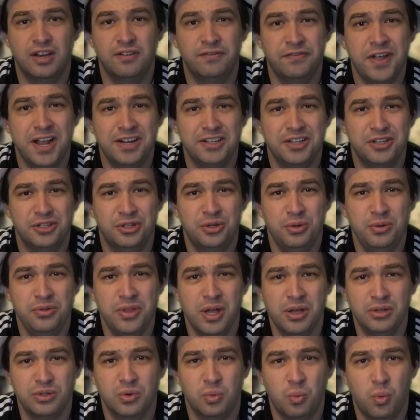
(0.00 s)
In fact, in
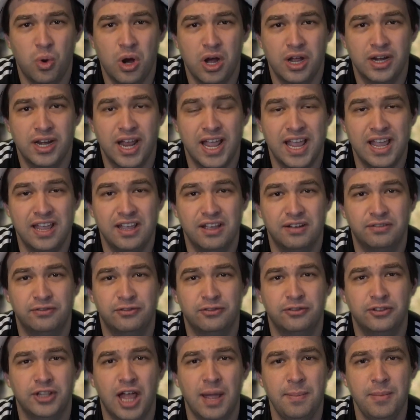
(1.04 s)
2001, a
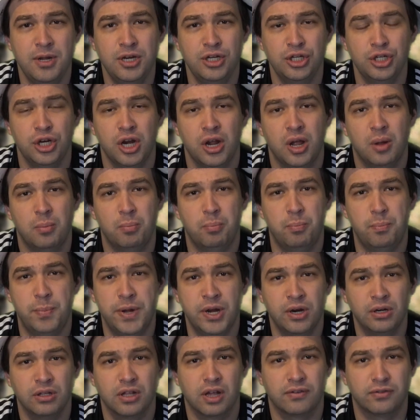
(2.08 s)
Flemish
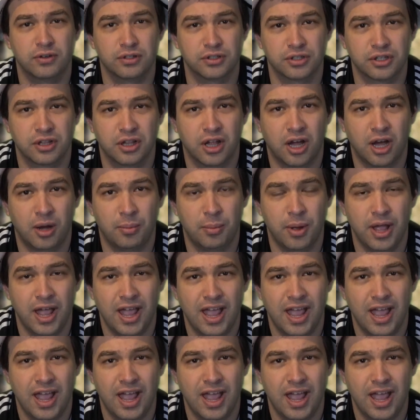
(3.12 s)
beer lovers club